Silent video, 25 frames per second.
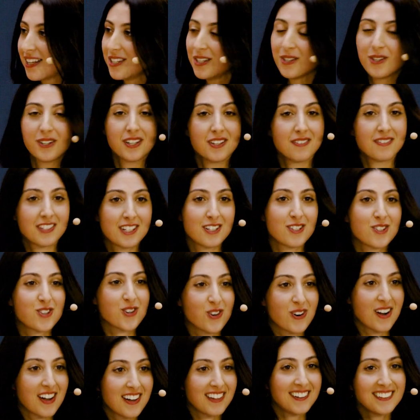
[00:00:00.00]
and you give it a
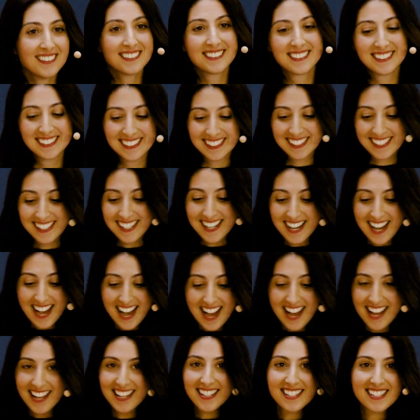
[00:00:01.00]
try.
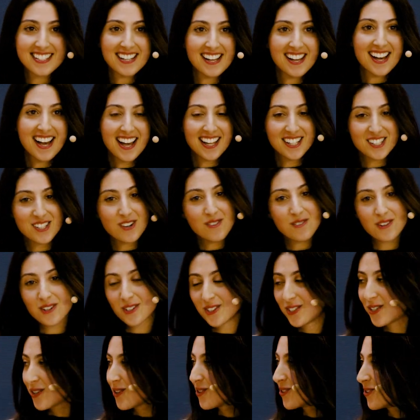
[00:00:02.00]
And I'll hand over
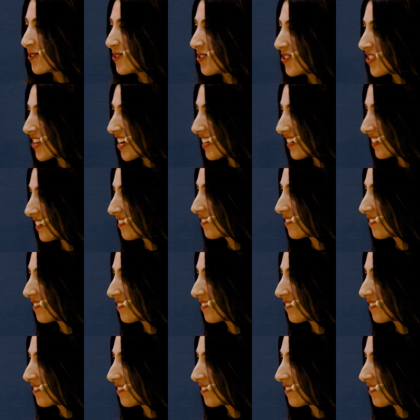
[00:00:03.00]
to Jen